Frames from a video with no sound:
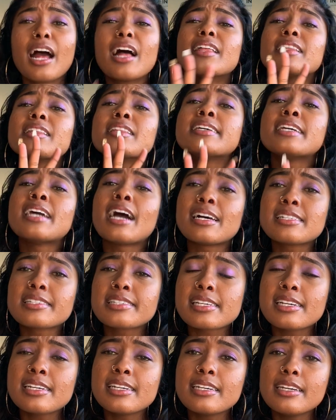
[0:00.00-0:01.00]
The
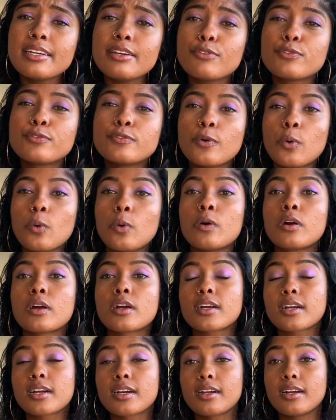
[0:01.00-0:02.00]
essay
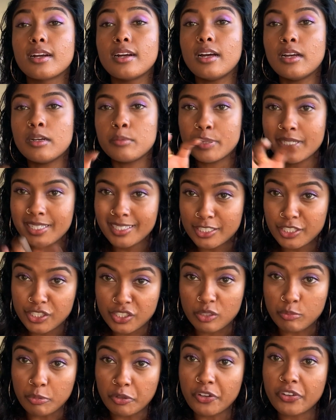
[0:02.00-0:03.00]
for a
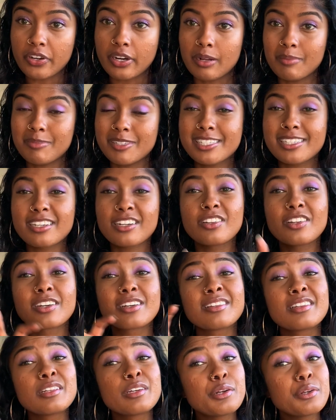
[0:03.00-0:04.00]
PhD program is going to look
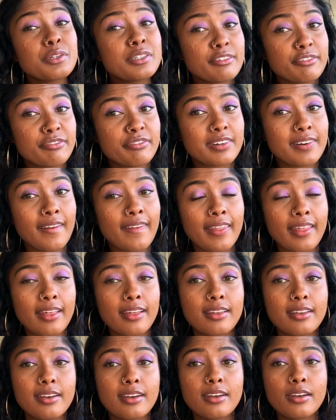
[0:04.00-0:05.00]
a little different
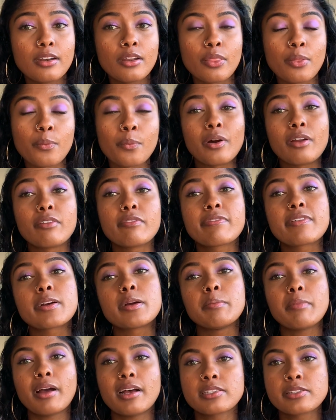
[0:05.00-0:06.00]
than the one for a
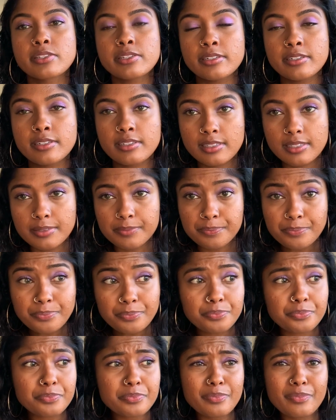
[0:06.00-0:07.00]
master's.
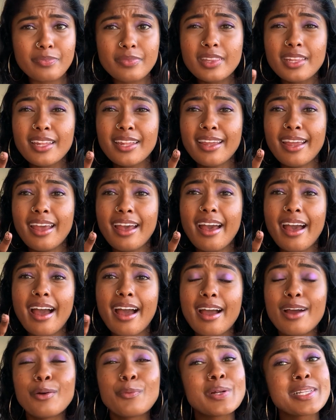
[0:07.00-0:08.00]

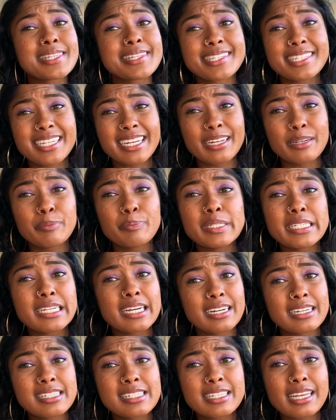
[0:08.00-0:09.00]
Once again,
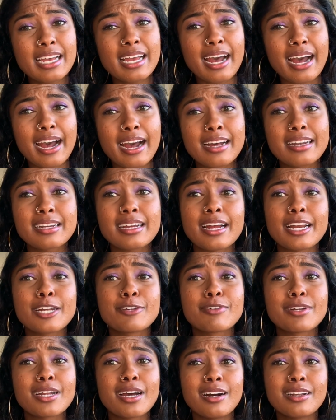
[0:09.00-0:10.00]
because I had kind
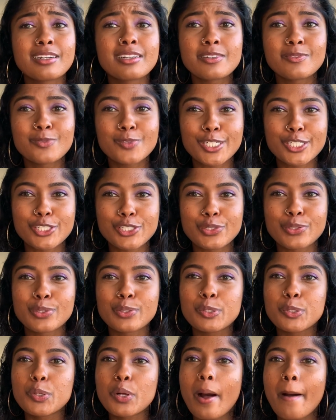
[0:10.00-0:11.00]
of an
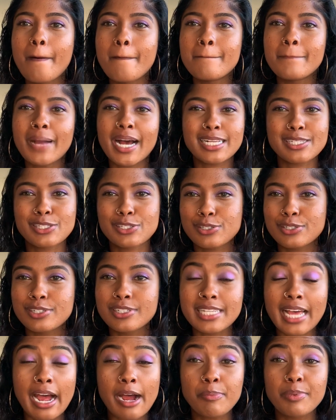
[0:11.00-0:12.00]
unconventional
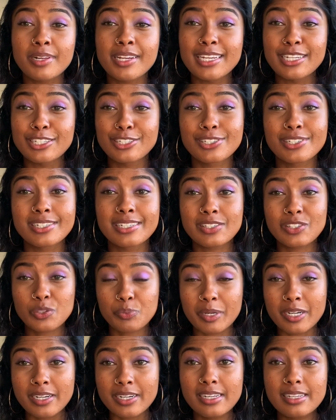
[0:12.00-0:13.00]
master's application
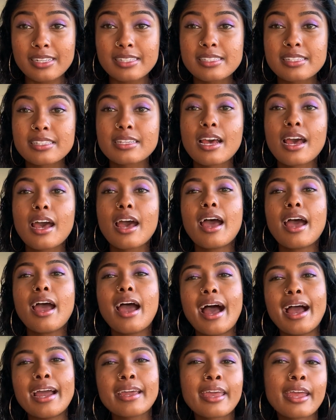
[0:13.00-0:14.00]
experience,
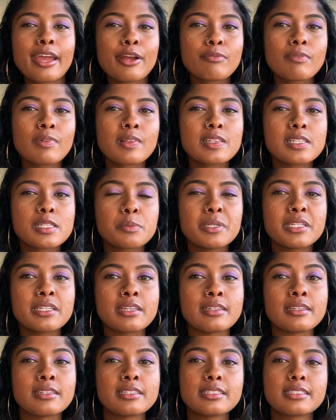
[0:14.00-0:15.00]
I can't really speak
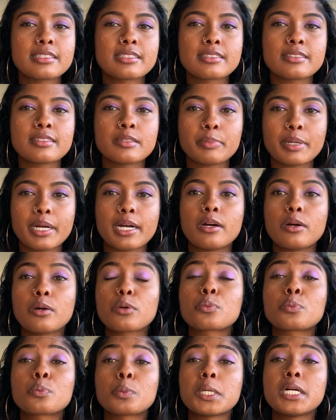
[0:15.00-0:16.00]
in detail
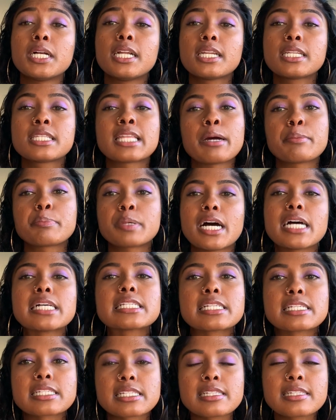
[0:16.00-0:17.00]
about what that
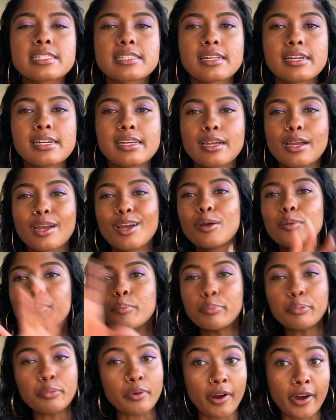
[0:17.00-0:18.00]
process is like
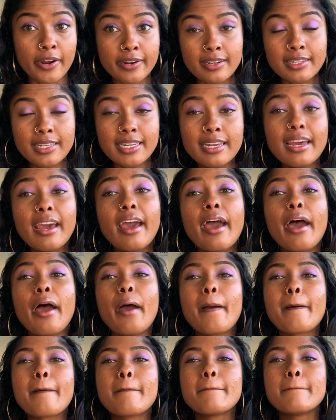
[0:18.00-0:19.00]
broadly,
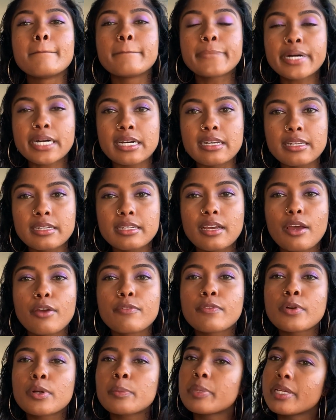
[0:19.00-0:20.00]
but
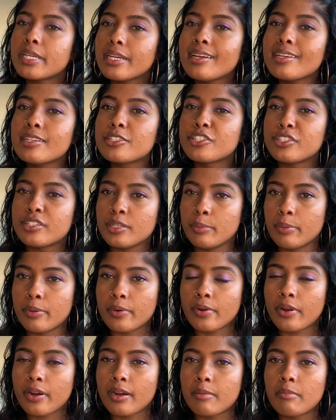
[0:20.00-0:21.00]
for a PhD
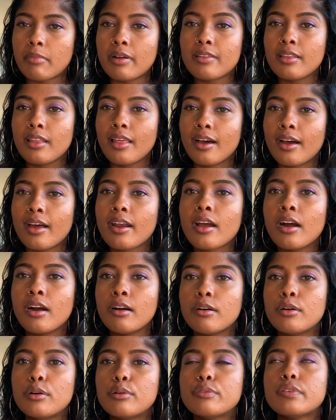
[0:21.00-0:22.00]
program, a lot
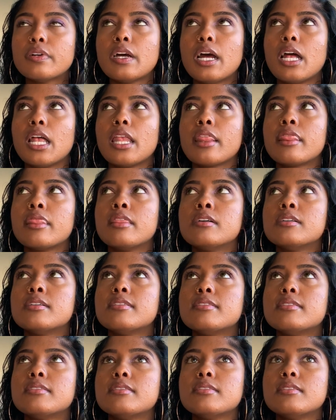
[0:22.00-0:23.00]
of
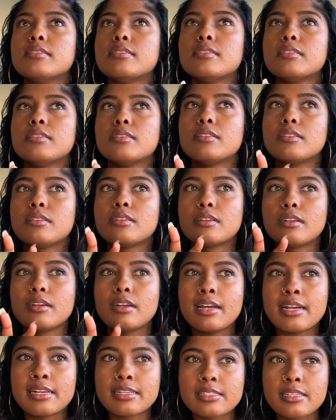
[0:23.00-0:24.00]
the
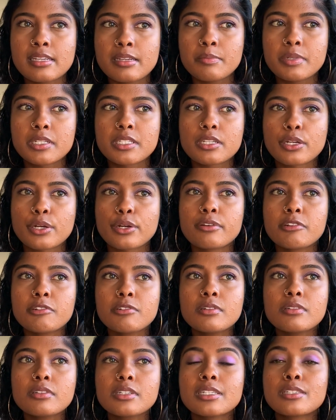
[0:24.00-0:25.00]
essay
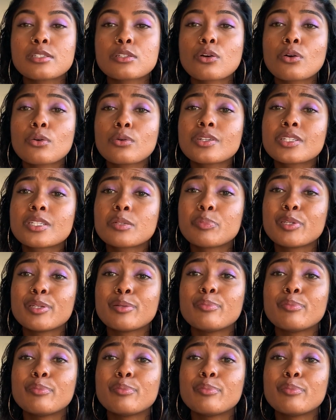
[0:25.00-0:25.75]
material is going to be